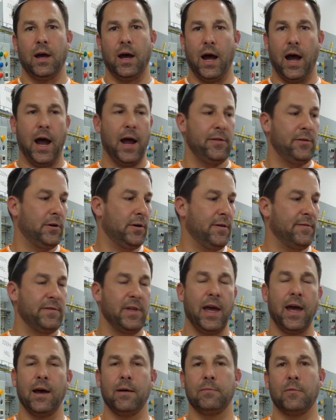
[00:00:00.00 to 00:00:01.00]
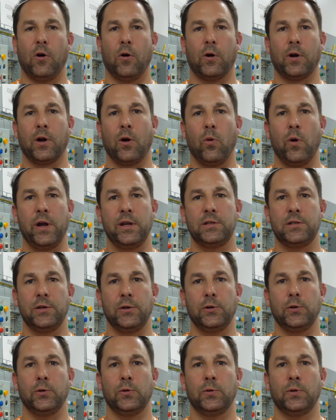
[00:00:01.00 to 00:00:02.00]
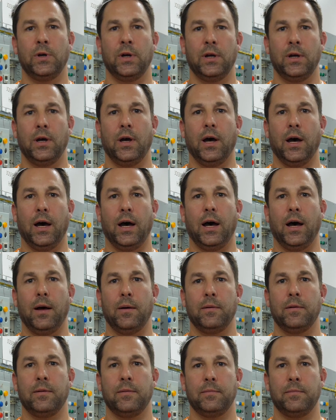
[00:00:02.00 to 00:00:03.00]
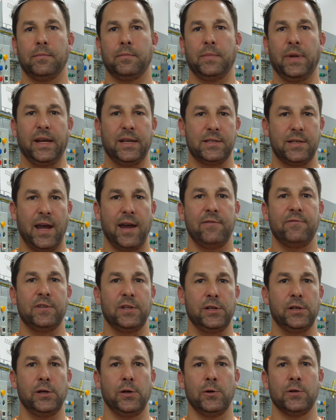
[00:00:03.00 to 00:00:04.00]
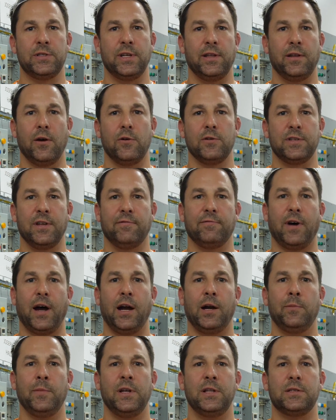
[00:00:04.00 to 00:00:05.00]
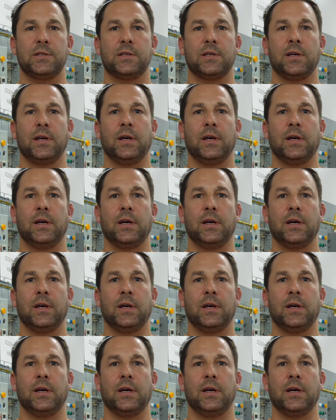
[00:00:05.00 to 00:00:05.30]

Either of them are going to be safe to use in those environments.